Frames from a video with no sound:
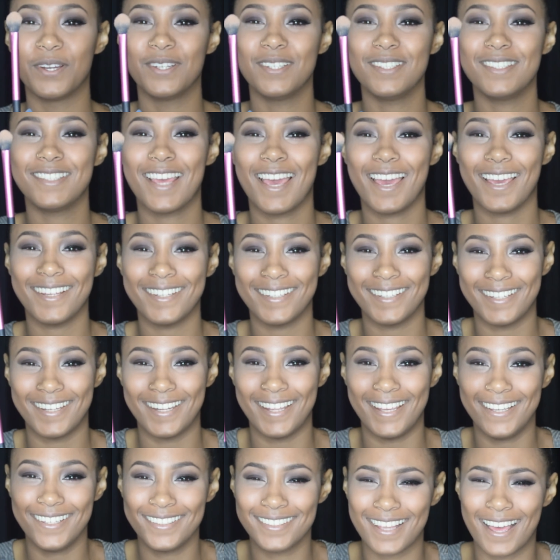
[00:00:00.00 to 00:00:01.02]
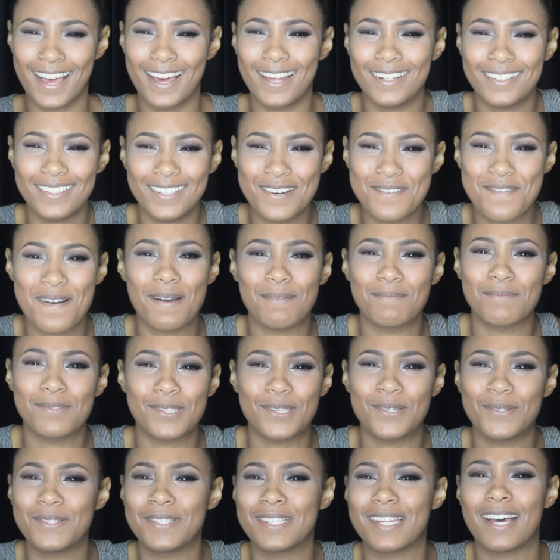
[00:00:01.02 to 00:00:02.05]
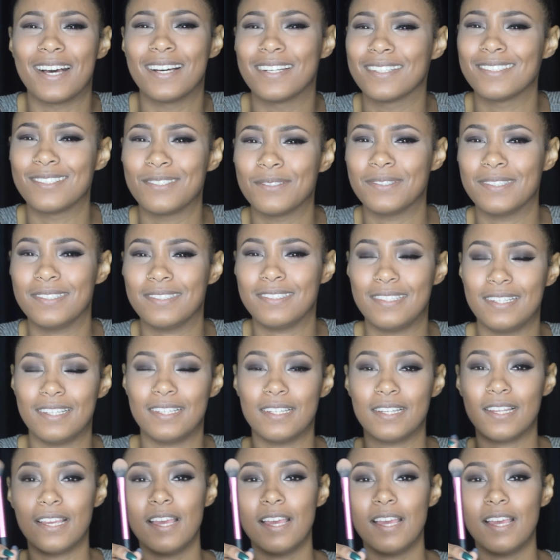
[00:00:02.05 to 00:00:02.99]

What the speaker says: Techniques. I don't know why I'm so tongue twisted.